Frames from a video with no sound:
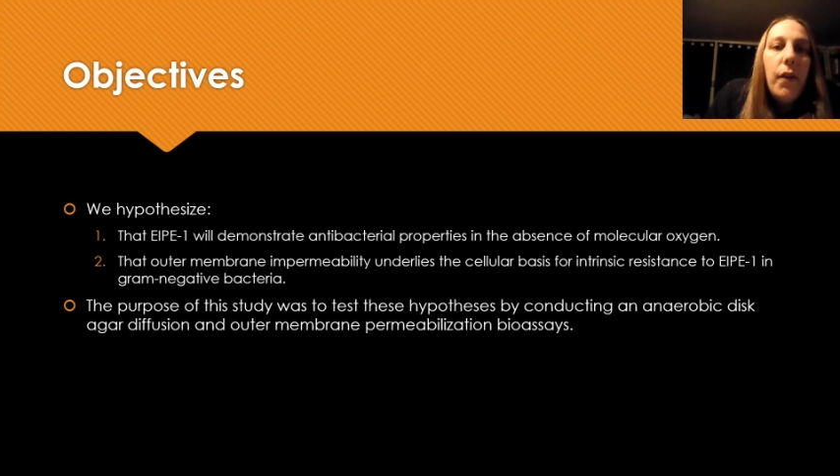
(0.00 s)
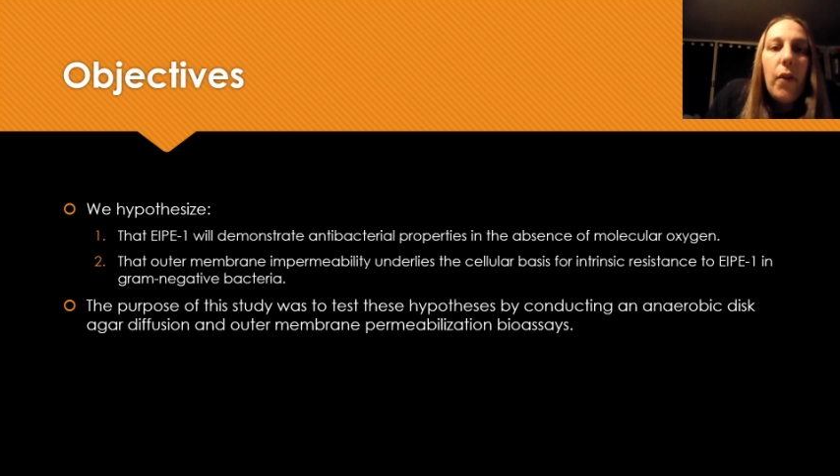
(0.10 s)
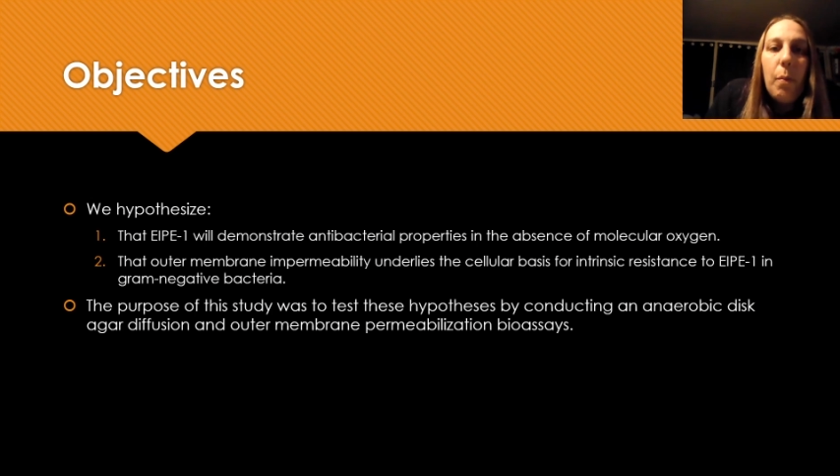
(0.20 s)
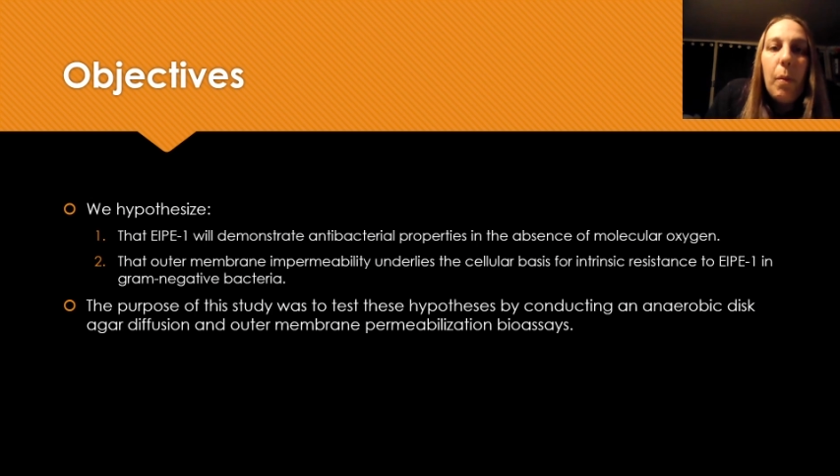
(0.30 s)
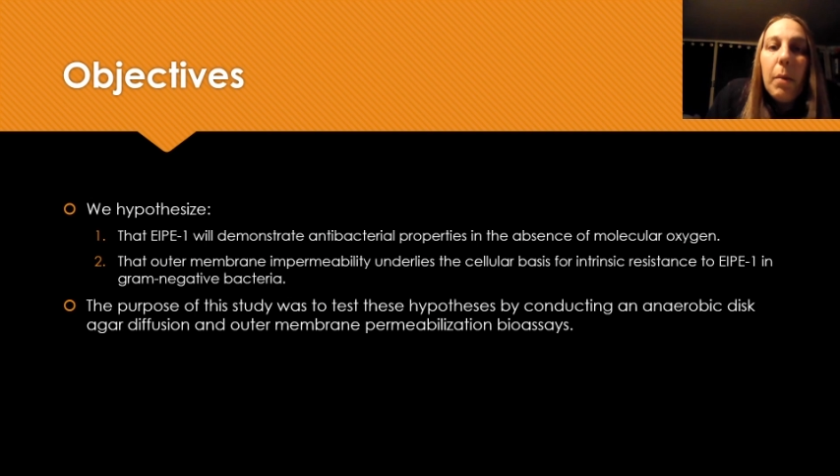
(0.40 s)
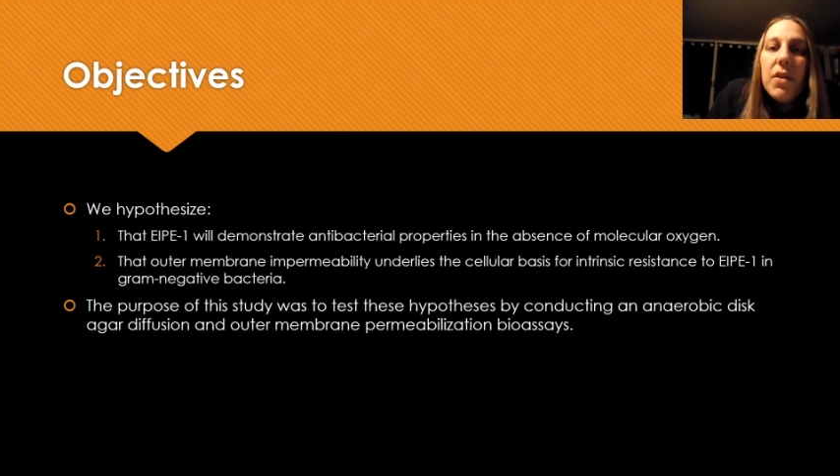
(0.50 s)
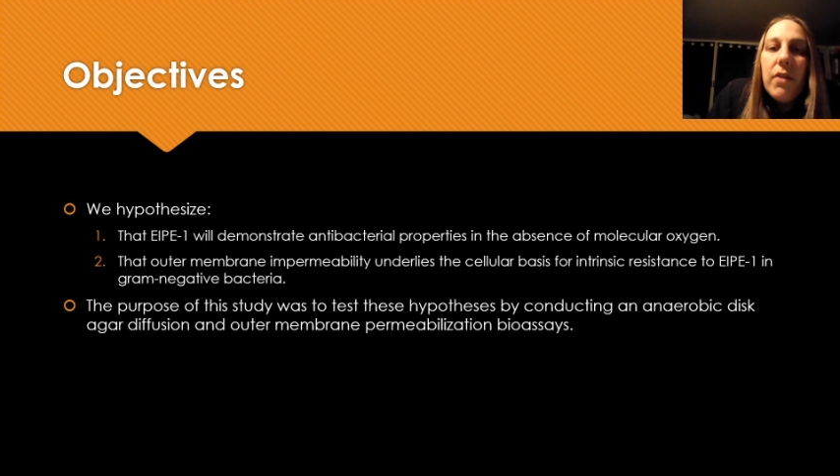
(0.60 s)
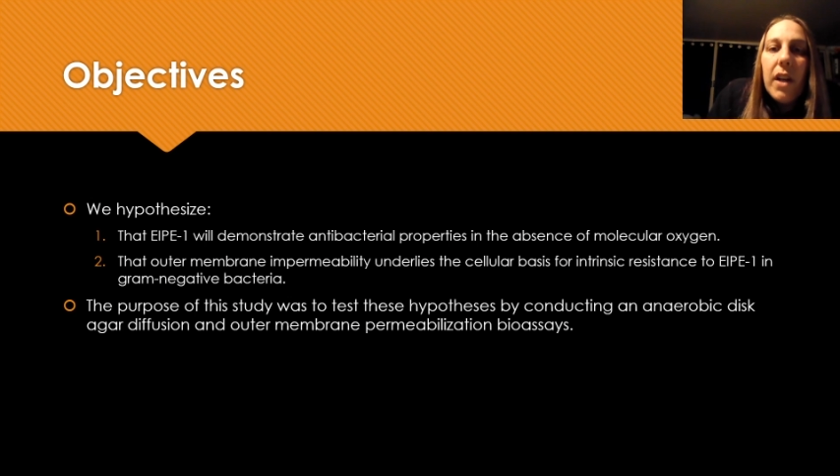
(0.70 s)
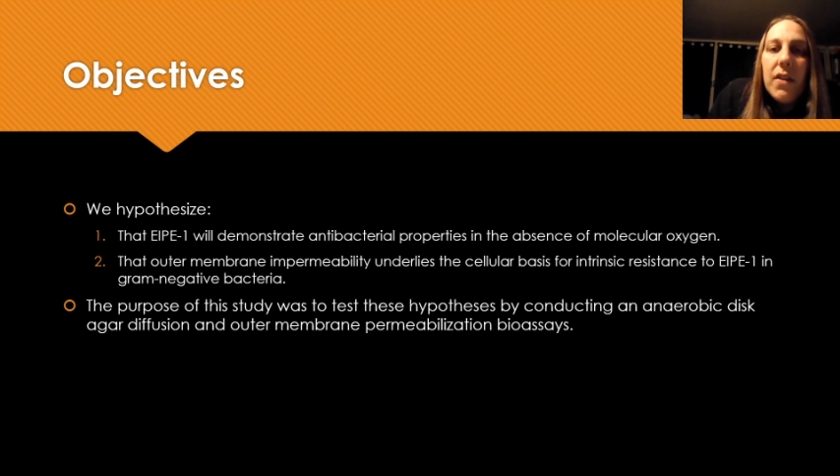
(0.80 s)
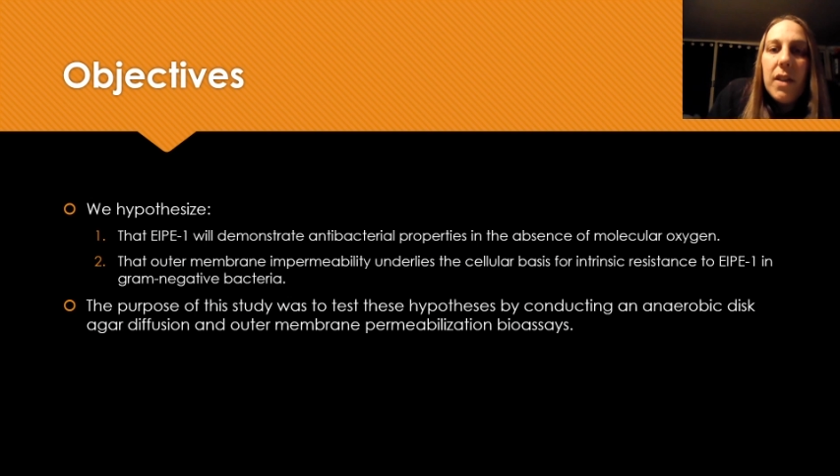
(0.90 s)
So the
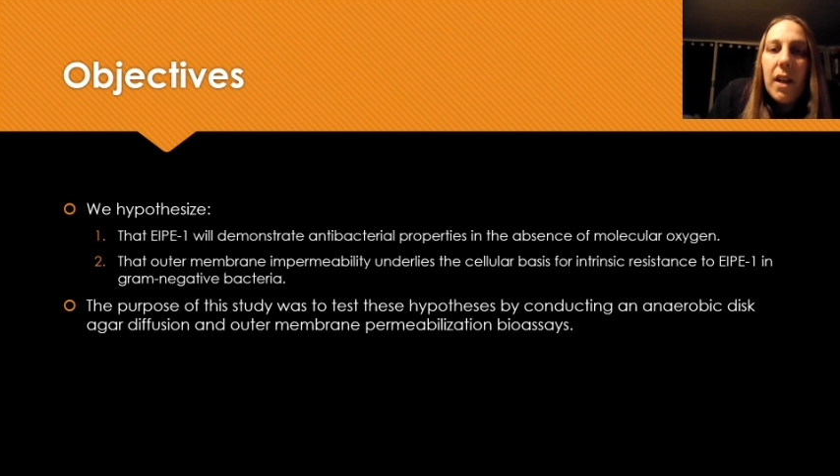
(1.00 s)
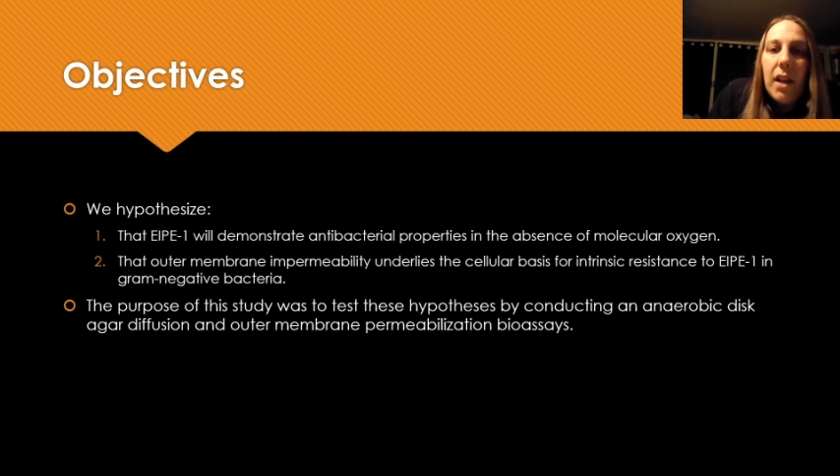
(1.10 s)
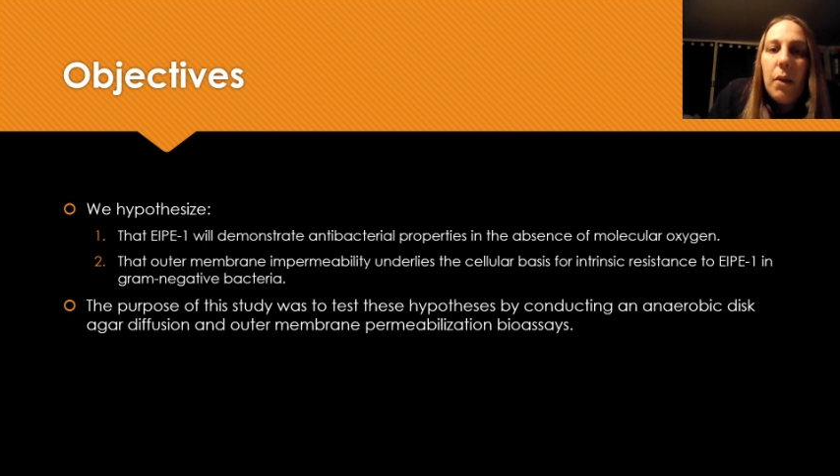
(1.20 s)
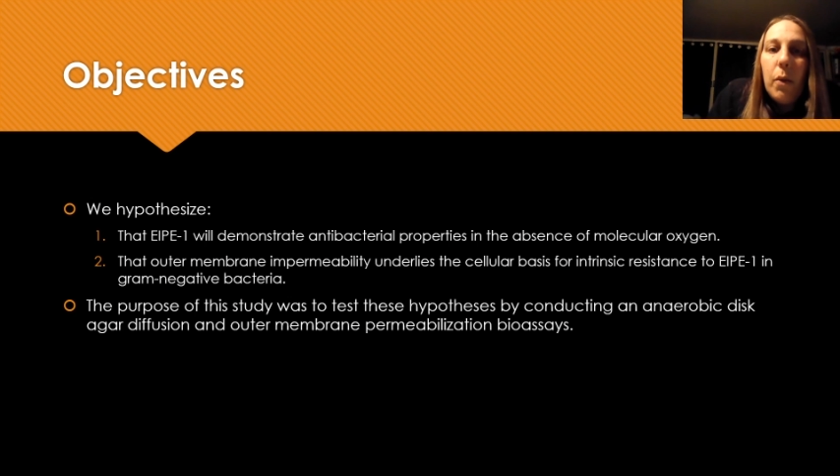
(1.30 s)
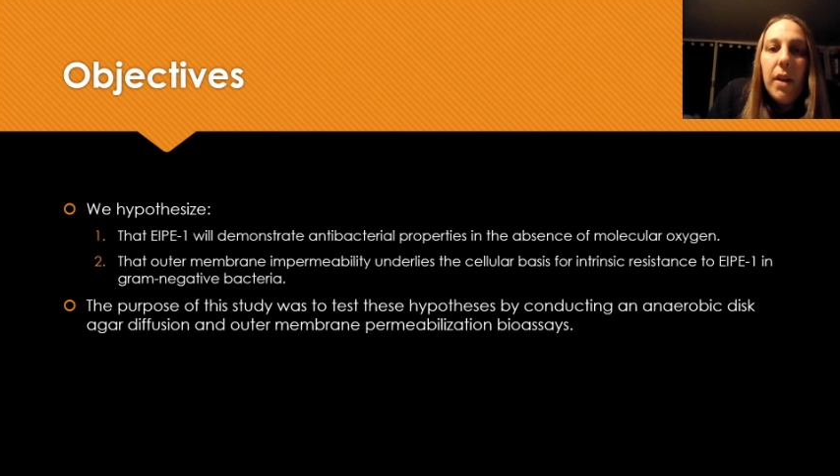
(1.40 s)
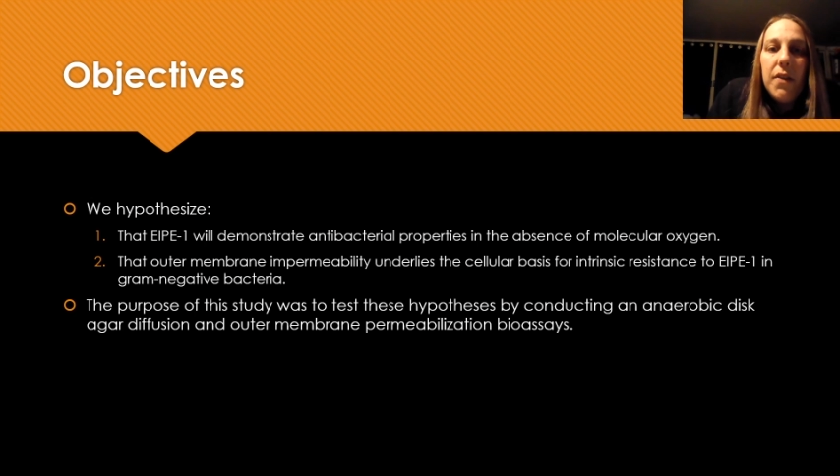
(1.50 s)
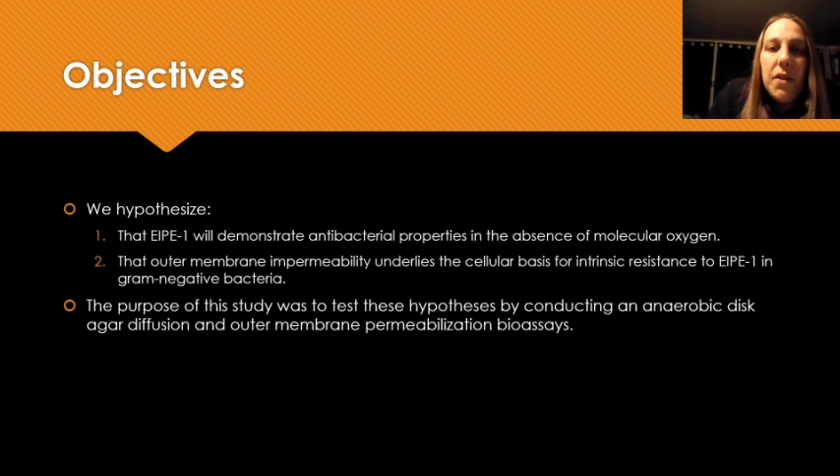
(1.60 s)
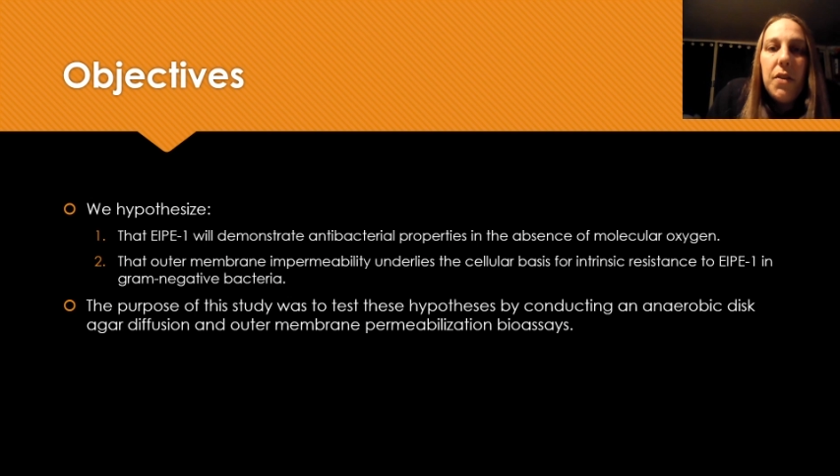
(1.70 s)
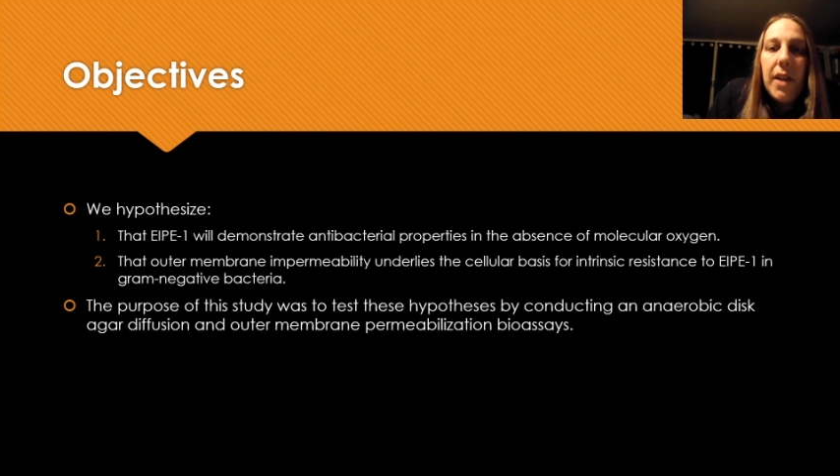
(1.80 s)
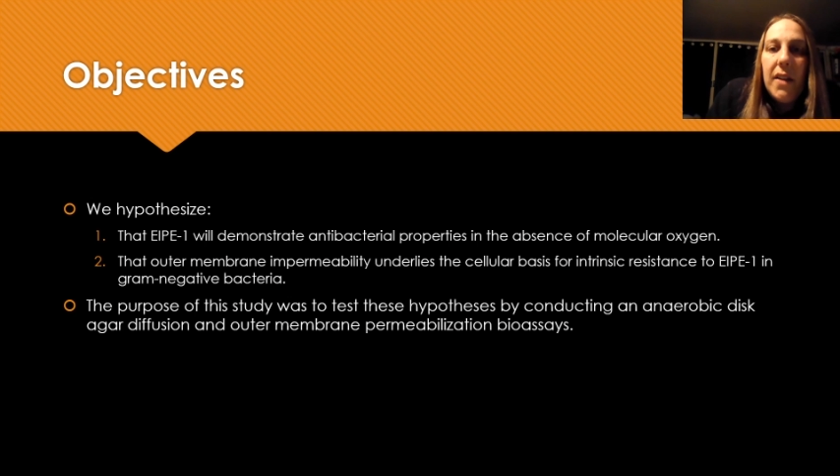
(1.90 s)
purpose of our study was